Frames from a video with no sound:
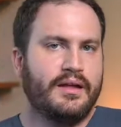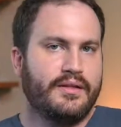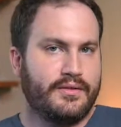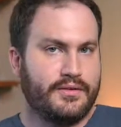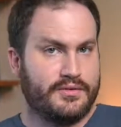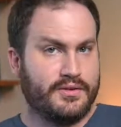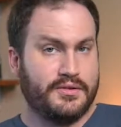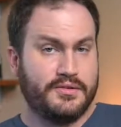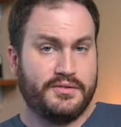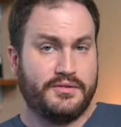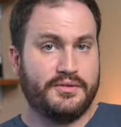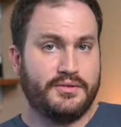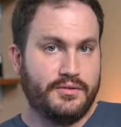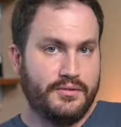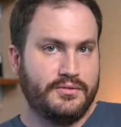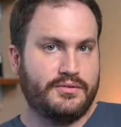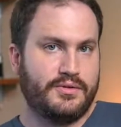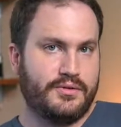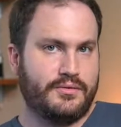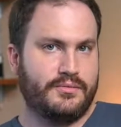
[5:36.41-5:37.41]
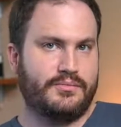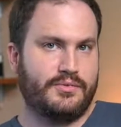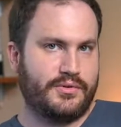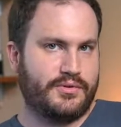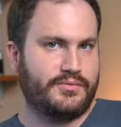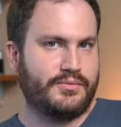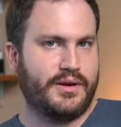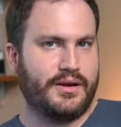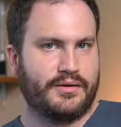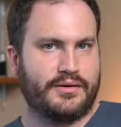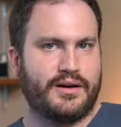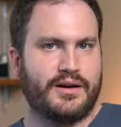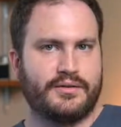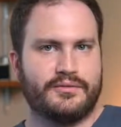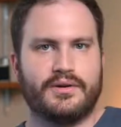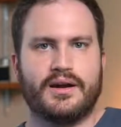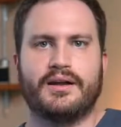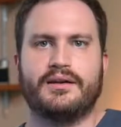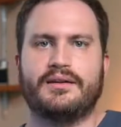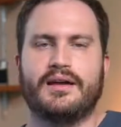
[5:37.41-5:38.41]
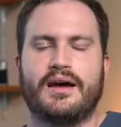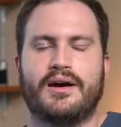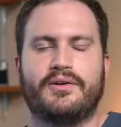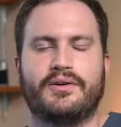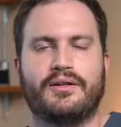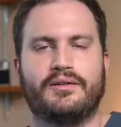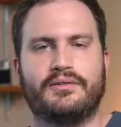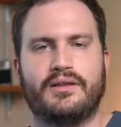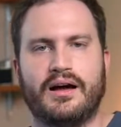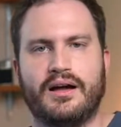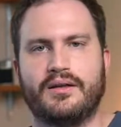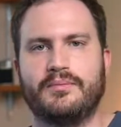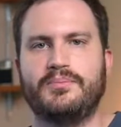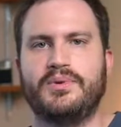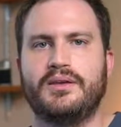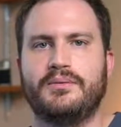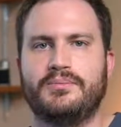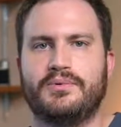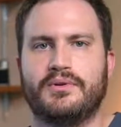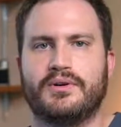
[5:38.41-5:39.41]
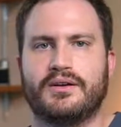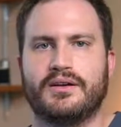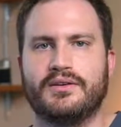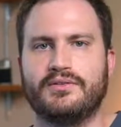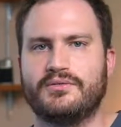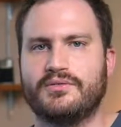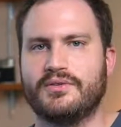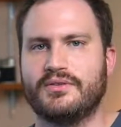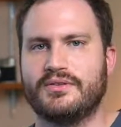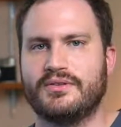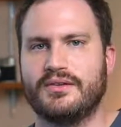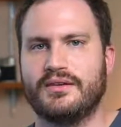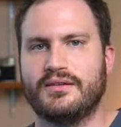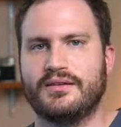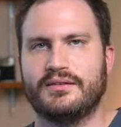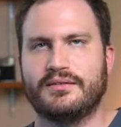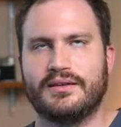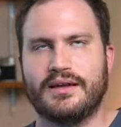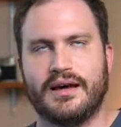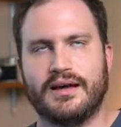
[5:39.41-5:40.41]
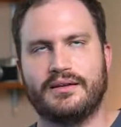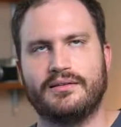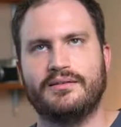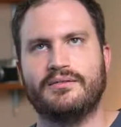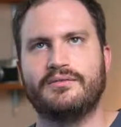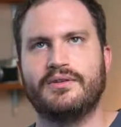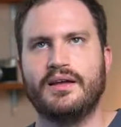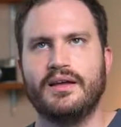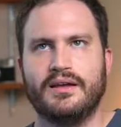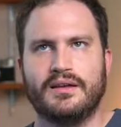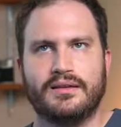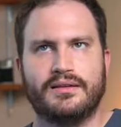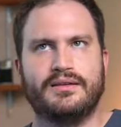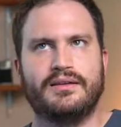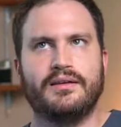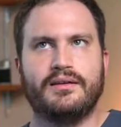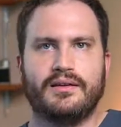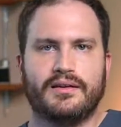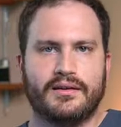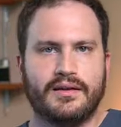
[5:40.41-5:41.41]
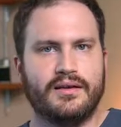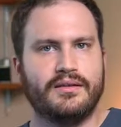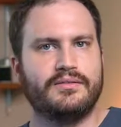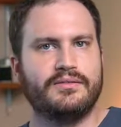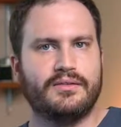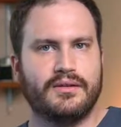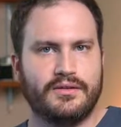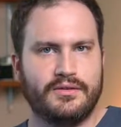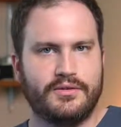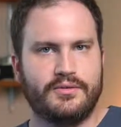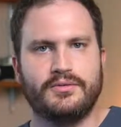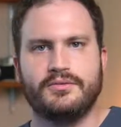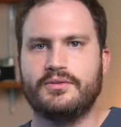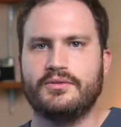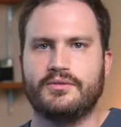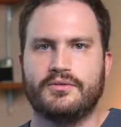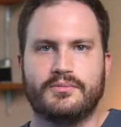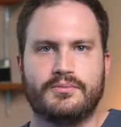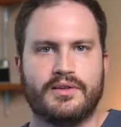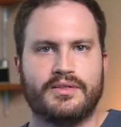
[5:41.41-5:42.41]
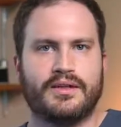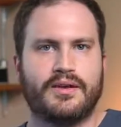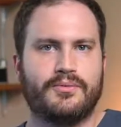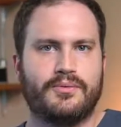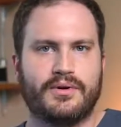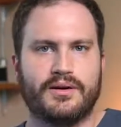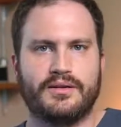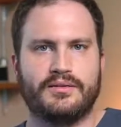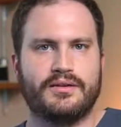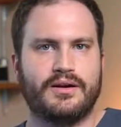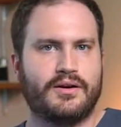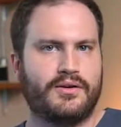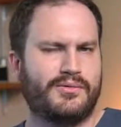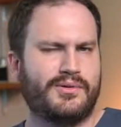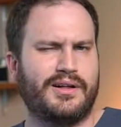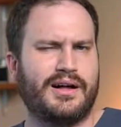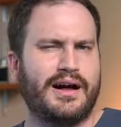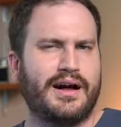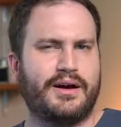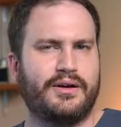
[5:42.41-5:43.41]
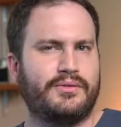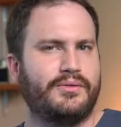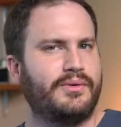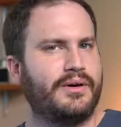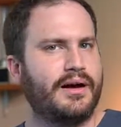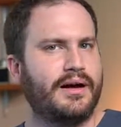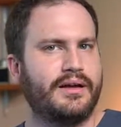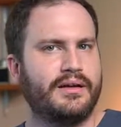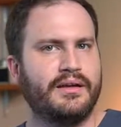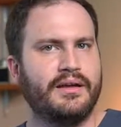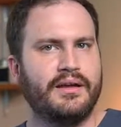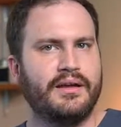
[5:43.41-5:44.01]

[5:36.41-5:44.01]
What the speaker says: There's also YouTube, which we are on right now, and a lot of people are interested in kind of getting into YouTube, and they want to know, well, how do I